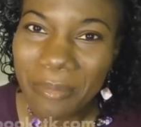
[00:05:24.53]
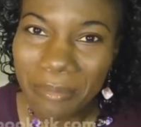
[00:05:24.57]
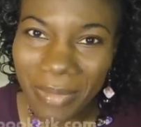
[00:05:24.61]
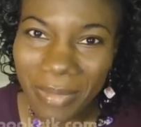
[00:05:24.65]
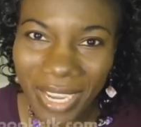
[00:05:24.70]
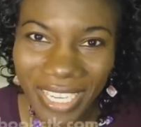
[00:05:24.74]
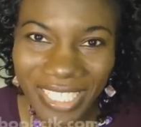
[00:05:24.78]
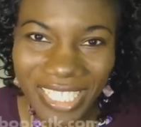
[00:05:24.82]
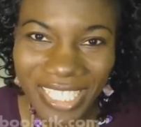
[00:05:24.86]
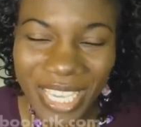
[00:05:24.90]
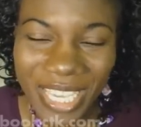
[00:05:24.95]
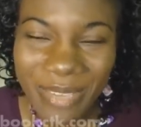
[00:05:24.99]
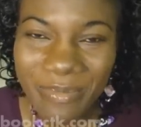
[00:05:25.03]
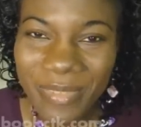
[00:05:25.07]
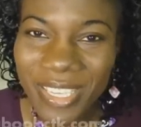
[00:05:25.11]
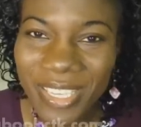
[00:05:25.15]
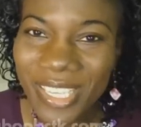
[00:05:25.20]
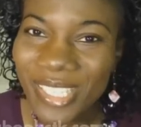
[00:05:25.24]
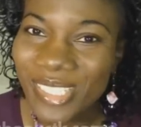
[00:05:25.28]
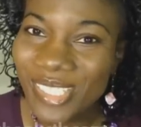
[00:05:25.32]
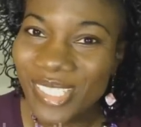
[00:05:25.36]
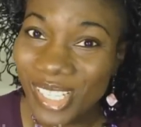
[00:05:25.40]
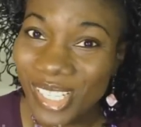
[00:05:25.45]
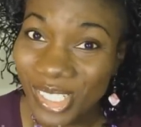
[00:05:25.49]
My name
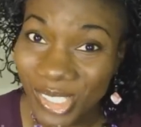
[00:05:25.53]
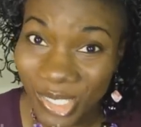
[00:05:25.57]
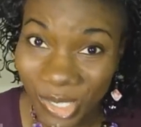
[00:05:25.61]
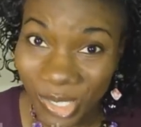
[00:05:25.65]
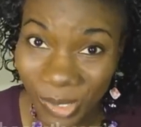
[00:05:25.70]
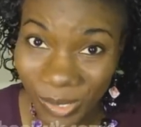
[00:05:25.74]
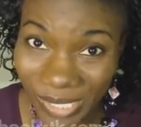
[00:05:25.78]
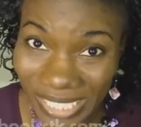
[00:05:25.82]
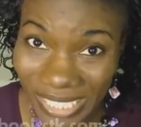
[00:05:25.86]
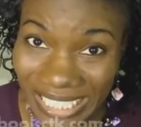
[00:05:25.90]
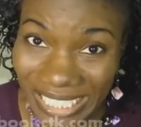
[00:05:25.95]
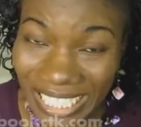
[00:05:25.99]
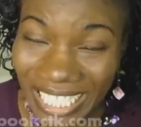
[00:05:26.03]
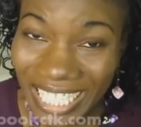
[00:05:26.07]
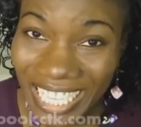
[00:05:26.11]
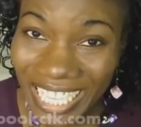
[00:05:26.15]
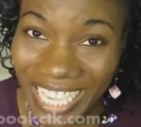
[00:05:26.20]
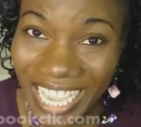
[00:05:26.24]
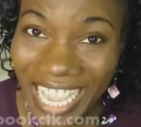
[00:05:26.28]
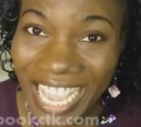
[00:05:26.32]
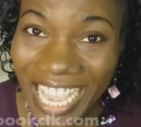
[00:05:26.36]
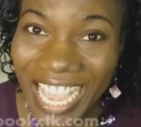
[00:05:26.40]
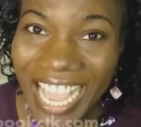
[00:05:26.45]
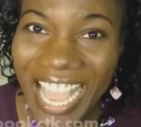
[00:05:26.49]
is
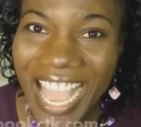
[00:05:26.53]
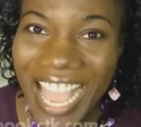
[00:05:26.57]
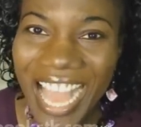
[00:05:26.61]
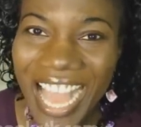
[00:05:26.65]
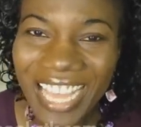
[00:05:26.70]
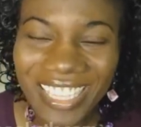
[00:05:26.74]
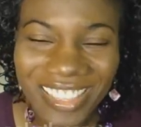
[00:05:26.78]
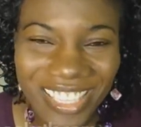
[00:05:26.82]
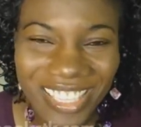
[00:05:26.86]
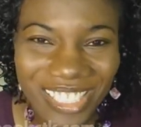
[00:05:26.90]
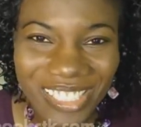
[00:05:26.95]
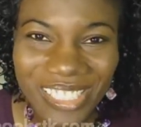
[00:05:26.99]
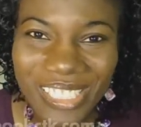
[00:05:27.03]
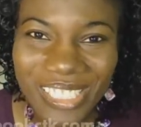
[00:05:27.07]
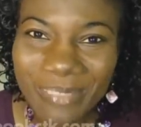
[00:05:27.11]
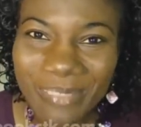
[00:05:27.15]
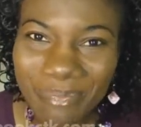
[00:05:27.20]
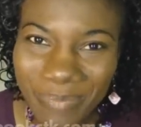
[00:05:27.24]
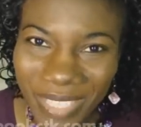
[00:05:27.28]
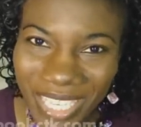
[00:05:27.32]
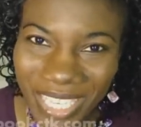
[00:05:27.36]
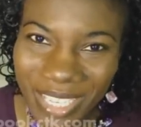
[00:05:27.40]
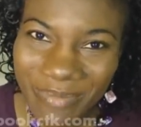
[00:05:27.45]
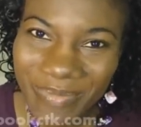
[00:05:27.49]
Tussing, and this is
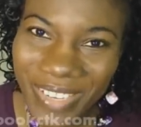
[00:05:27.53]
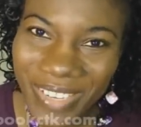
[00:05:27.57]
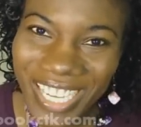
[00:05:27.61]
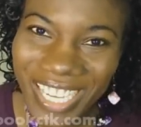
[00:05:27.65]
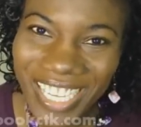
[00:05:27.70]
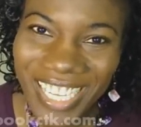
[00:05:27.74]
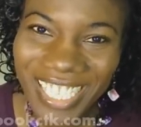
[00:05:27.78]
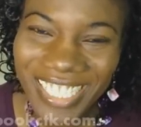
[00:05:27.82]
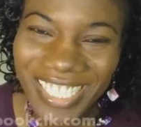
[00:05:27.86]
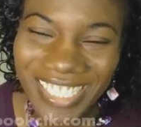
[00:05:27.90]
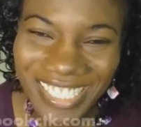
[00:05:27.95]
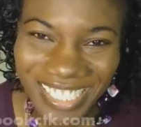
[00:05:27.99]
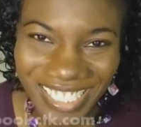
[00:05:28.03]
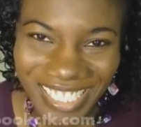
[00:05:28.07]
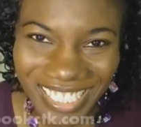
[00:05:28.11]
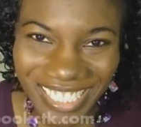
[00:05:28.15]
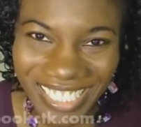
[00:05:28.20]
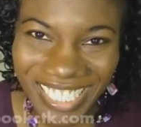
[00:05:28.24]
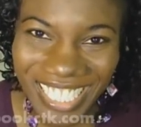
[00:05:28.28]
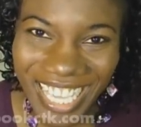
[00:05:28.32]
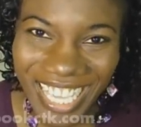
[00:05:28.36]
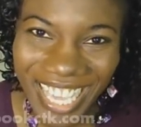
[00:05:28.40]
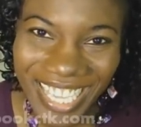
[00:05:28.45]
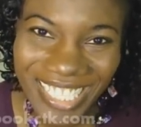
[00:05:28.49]

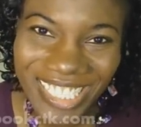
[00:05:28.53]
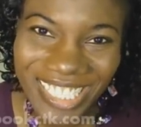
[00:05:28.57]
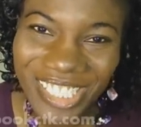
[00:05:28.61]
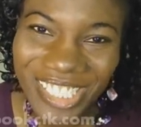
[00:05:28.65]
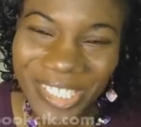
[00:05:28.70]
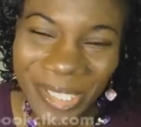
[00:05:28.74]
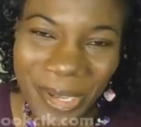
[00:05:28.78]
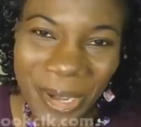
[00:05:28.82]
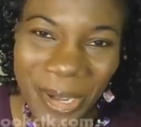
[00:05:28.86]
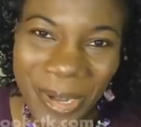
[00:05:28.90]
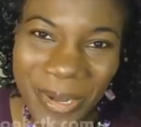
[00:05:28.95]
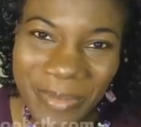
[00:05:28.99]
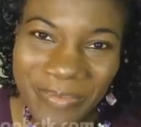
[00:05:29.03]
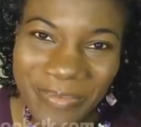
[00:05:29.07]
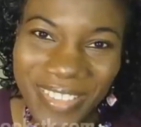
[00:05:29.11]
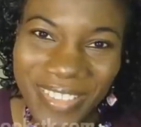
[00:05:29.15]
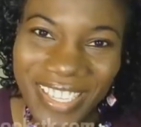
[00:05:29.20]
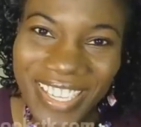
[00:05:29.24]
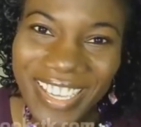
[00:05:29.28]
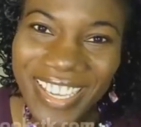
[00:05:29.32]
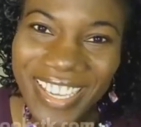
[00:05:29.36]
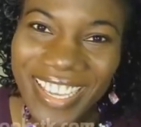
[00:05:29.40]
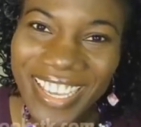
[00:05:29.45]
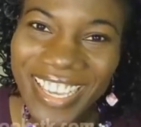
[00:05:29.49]
BigButCTK.com.
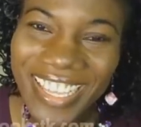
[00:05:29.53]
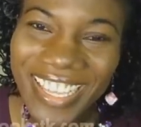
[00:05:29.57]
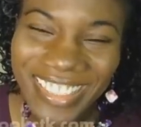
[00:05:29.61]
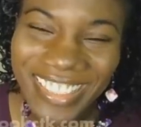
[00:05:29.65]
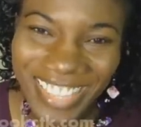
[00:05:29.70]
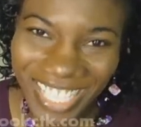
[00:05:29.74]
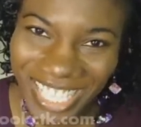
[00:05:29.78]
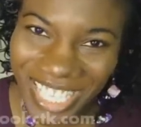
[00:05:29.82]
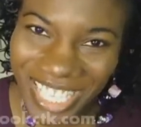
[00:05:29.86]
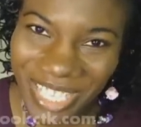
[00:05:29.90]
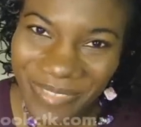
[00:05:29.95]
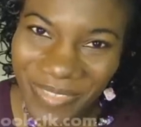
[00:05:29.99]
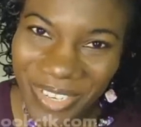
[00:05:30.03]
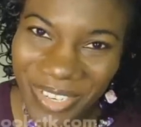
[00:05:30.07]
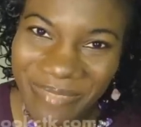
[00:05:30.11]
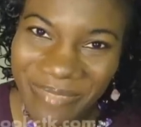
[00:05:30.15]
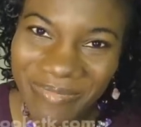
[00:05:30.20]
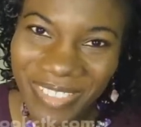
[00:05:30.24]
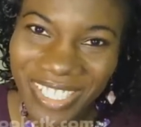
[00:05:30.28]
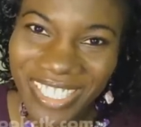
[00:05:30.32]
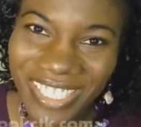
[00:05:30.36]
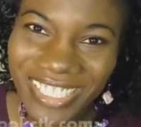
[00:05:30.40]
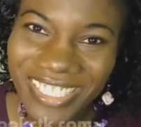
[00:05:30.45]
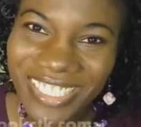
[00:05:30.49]
Thank you
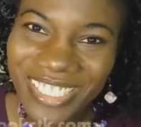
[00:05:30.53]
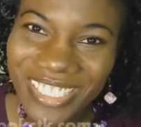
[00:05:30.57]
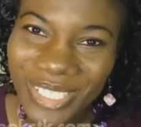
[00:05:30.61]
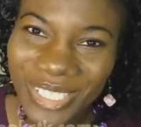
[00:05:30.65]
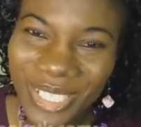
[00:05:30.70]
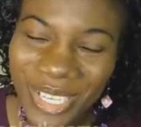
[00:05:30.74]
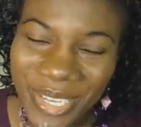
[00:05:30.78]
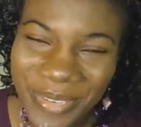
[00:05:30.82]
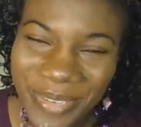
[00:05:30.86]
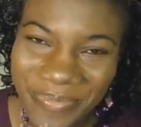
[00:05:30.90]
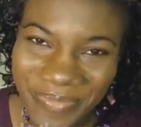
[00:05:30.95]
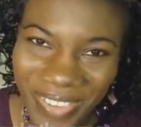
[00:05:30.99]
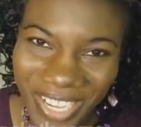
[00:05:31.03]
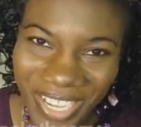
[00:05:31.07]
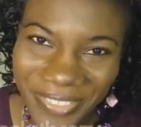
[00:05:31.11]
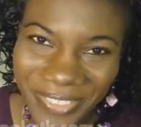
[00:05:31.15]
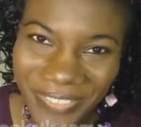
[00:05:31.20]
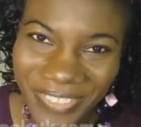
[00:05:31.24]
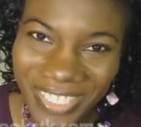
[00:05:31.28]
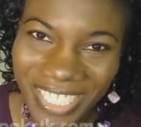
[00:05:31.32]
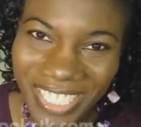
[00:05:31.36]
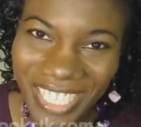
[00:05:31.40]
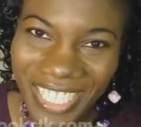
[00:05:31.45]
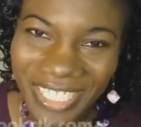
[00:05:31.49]
very much, and
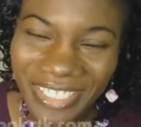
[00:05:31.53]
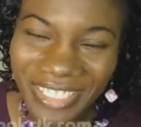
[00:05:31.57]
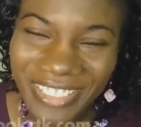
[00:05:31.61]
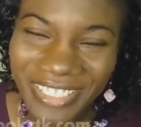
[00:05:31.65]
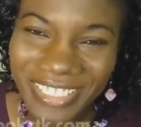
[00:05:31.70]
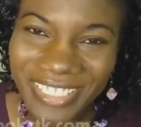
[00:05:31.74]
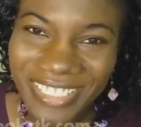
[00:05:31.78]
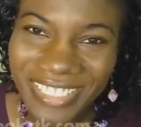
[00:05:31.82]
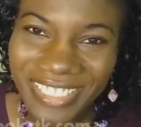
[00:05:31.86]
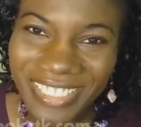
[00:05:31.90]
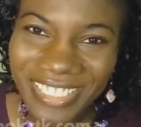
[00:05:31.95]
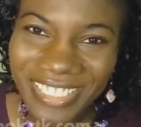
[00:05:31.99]
bye for now.